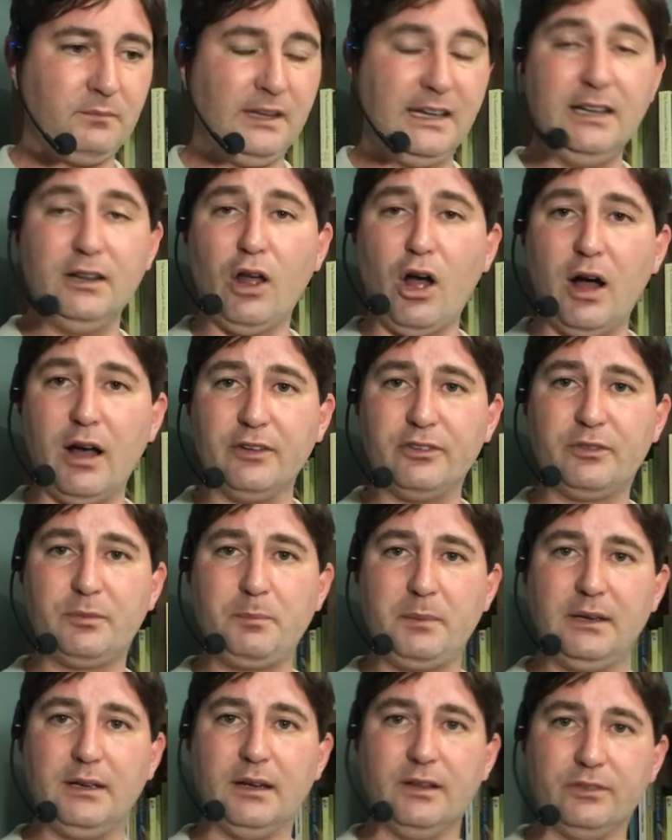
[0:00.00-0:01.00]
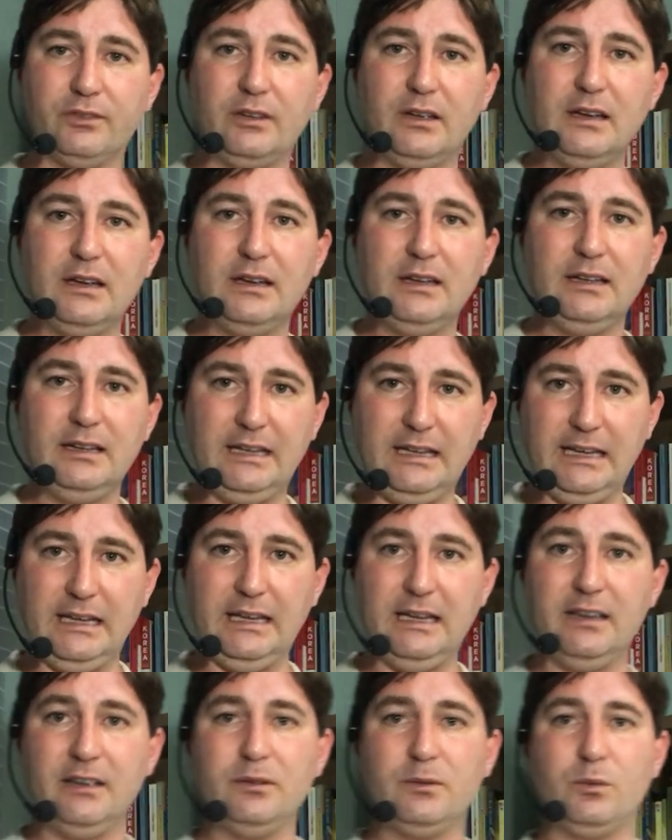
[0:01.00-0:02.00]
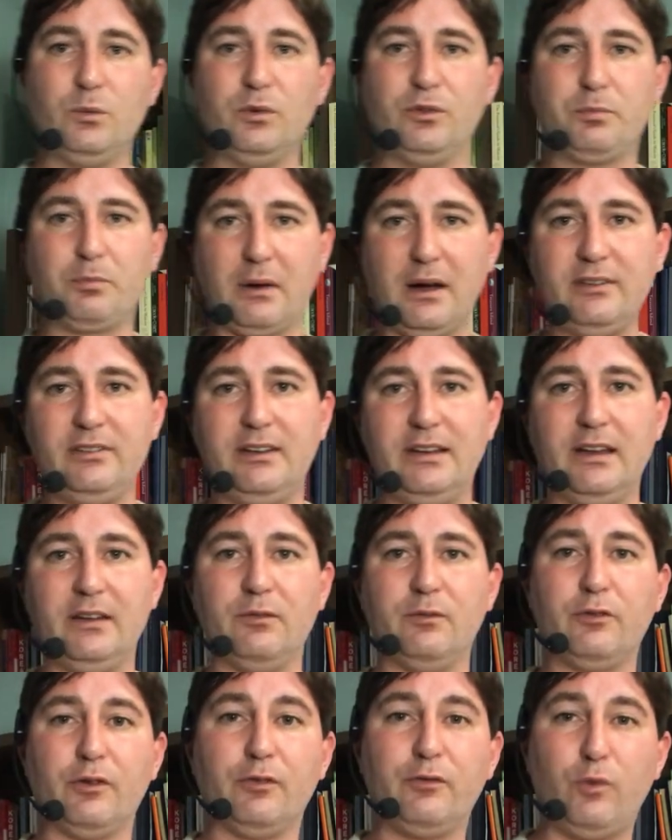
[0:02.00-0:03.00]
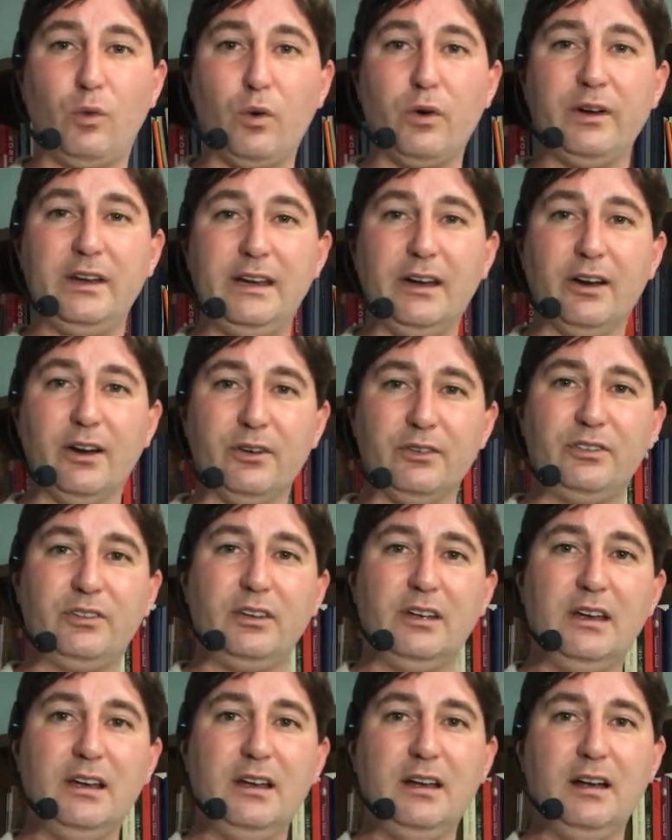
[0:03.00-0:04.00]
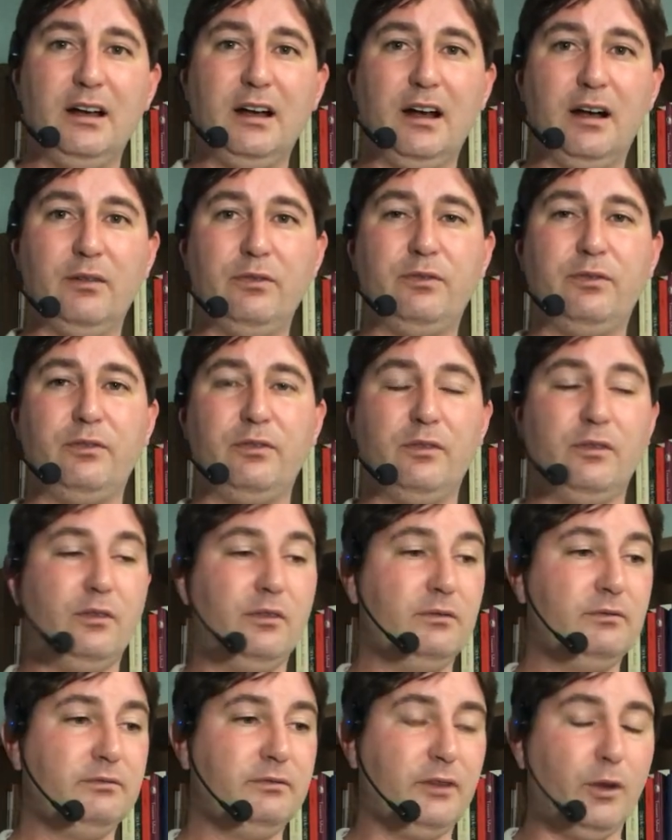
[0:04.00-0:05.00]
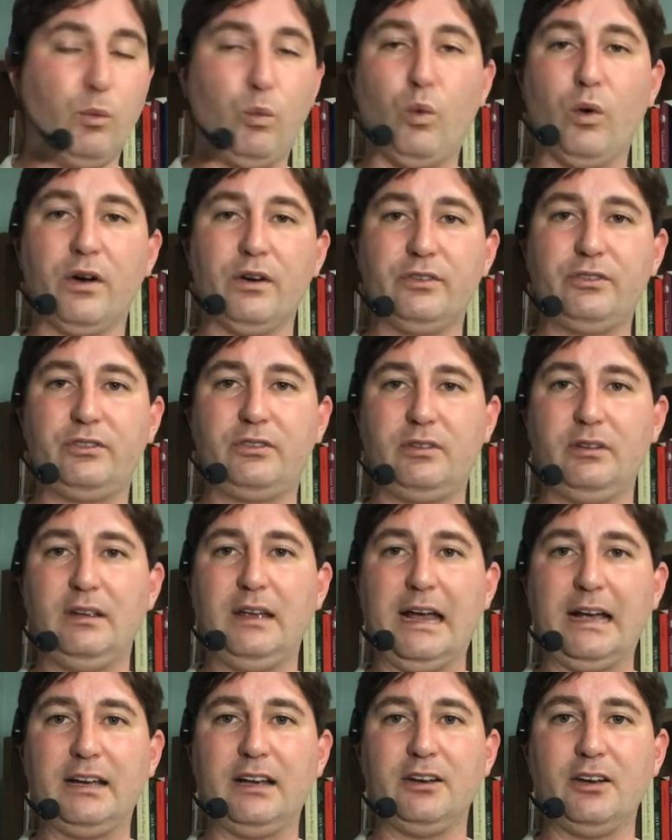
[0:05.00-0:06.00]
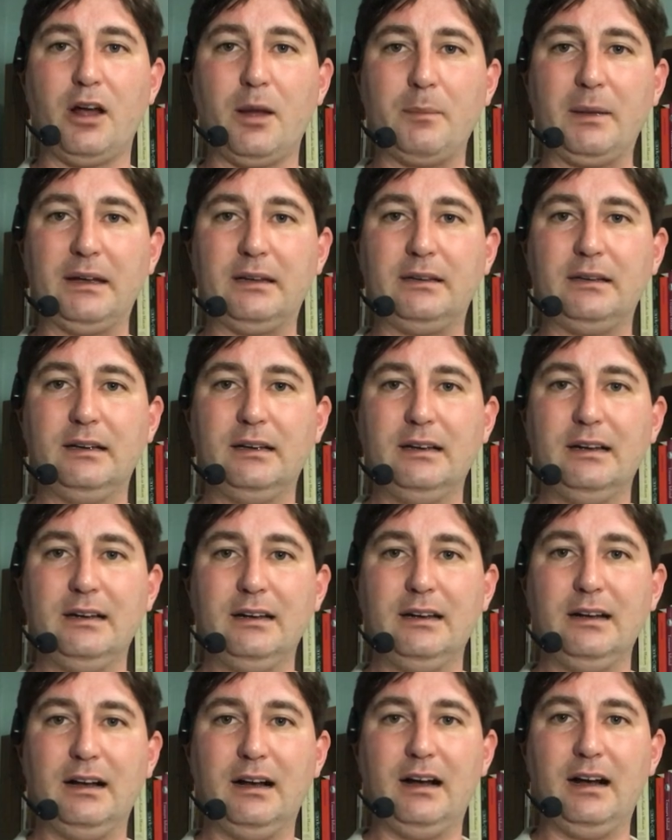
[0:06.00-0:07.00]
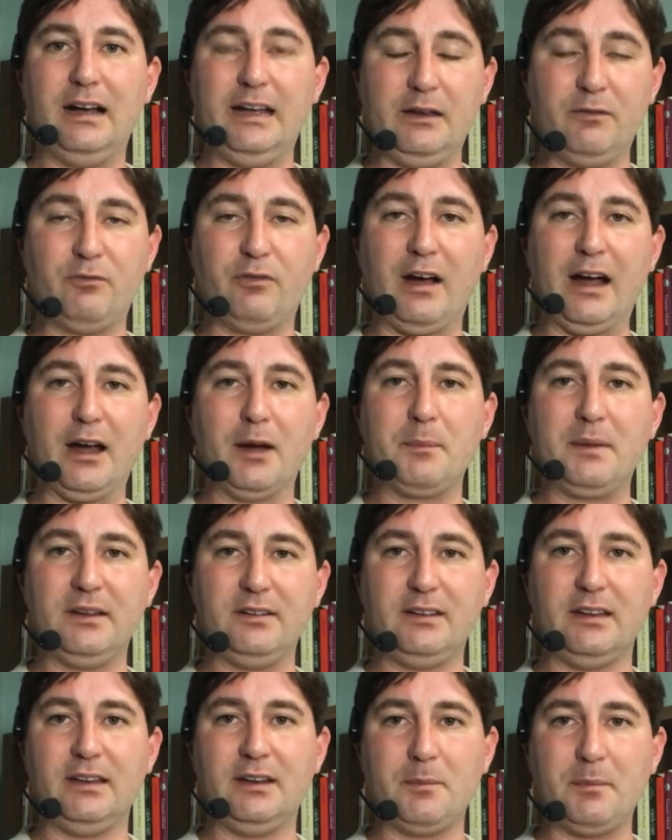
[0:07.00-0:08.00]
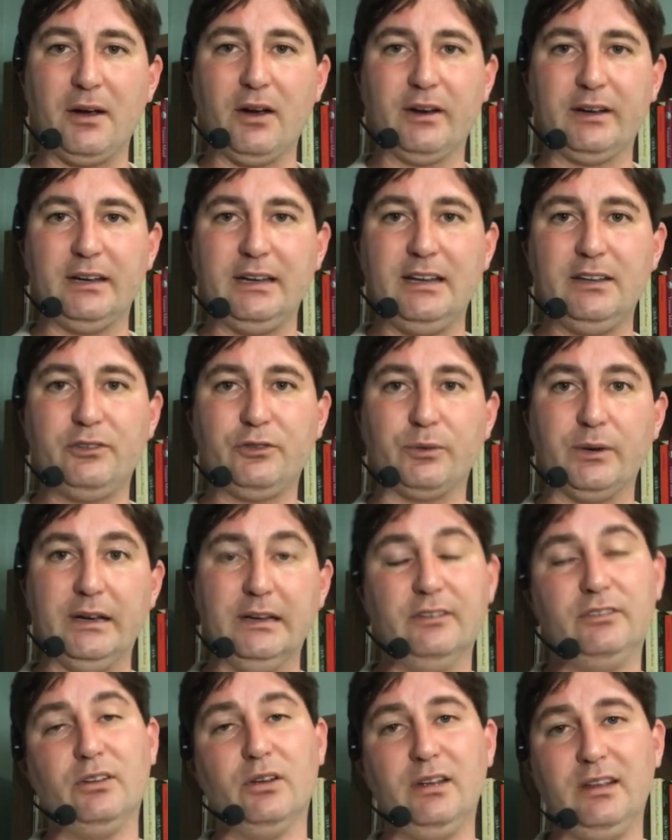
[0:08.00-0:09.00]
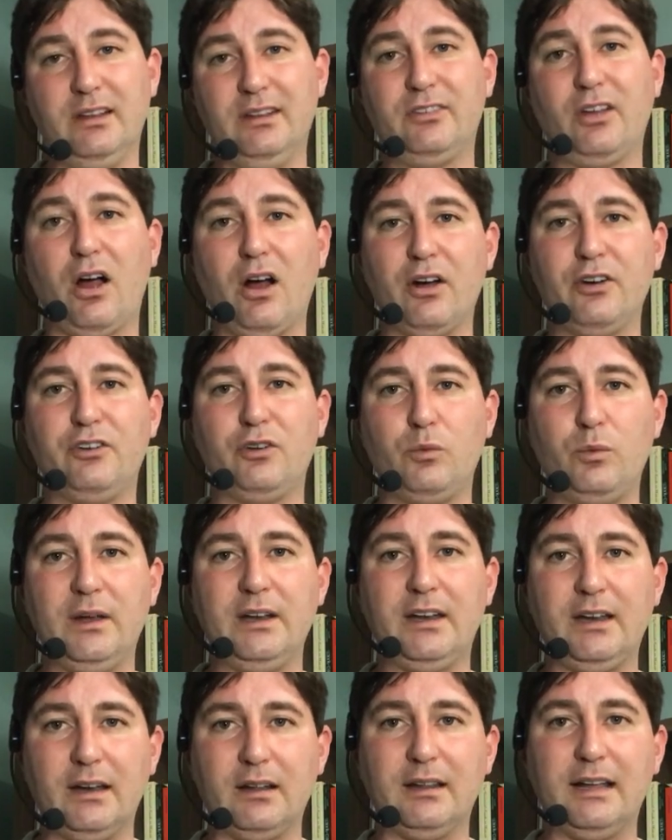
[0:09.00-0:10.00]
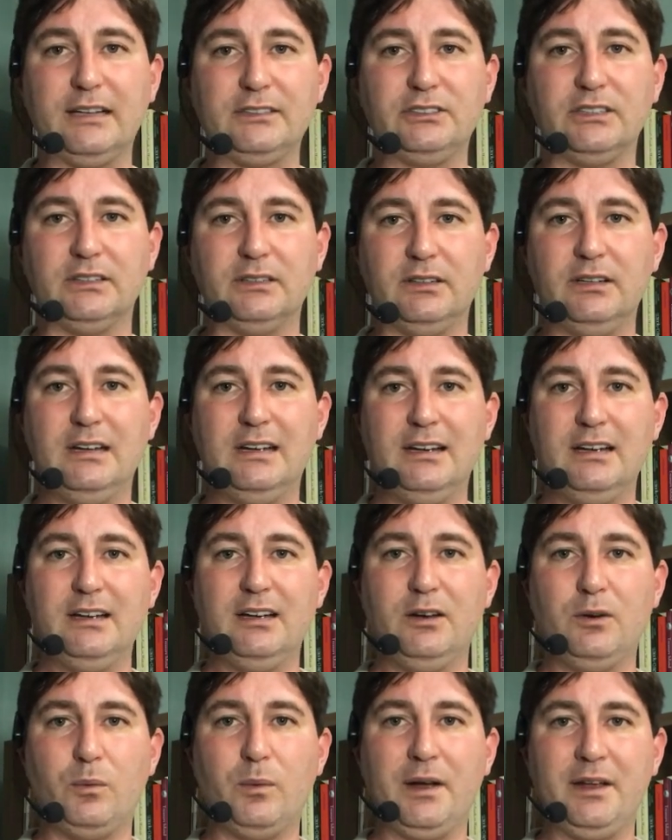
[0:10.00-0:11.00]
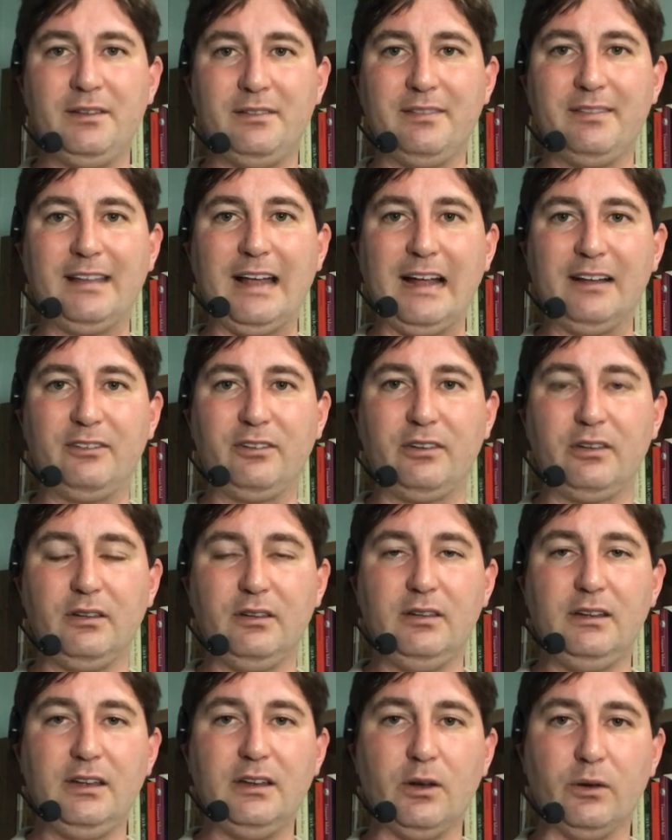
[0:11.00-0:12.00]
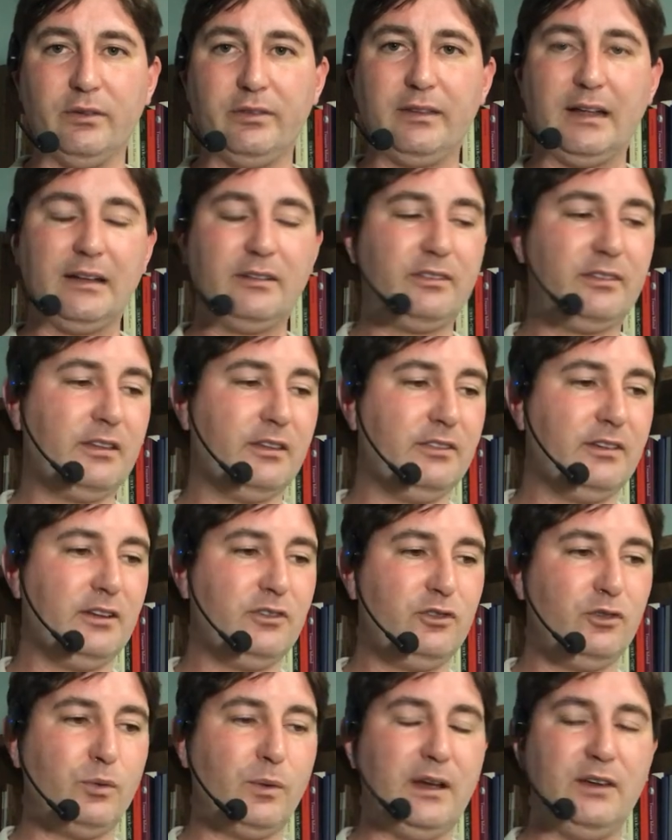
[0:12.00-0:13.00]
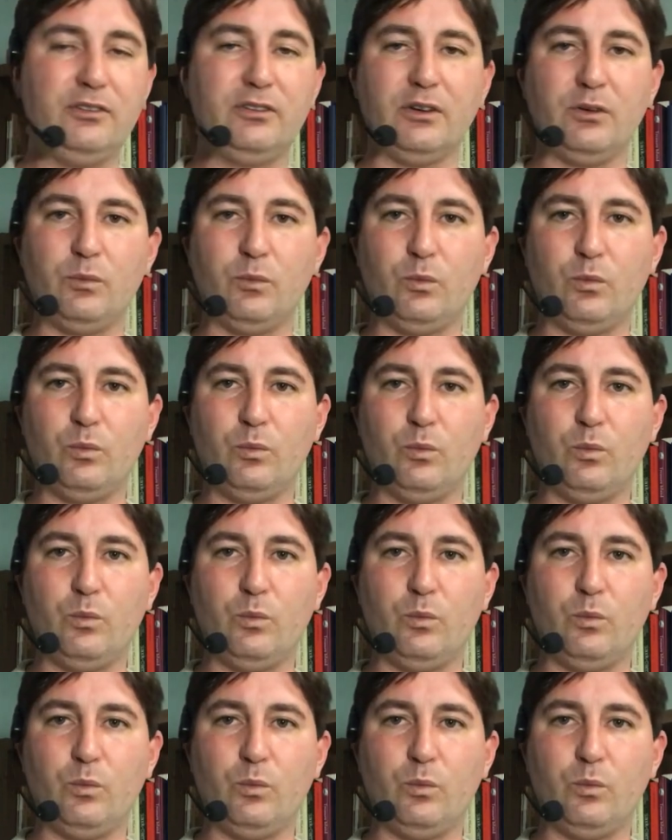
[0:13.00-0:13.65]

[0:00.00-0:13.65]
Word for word: he lost because he was president for four years of the worst economic uh, environment in American history. So it's hard to win an election when that's you know that's the situation